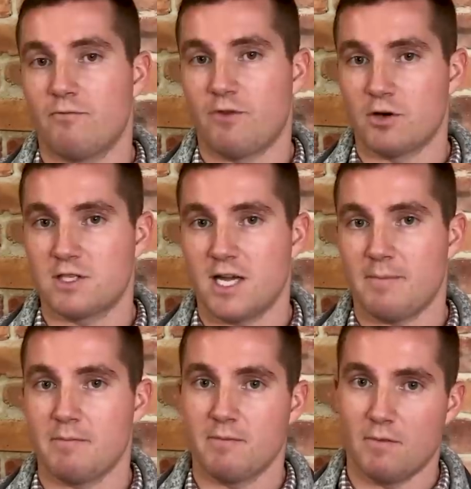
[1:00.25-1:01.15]
First
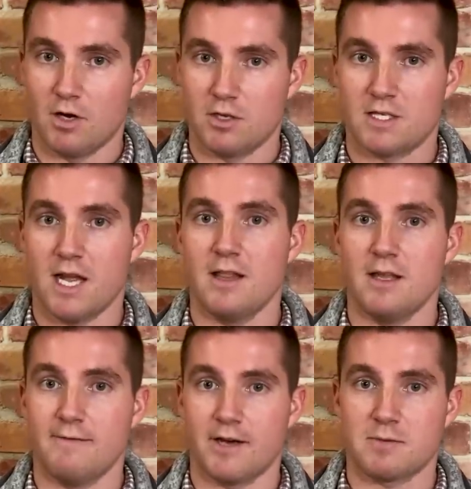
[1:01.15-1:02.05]
step, understand the
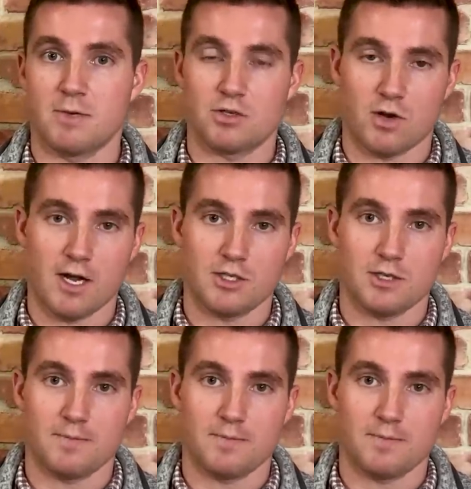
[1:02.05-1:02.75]
investment strategy.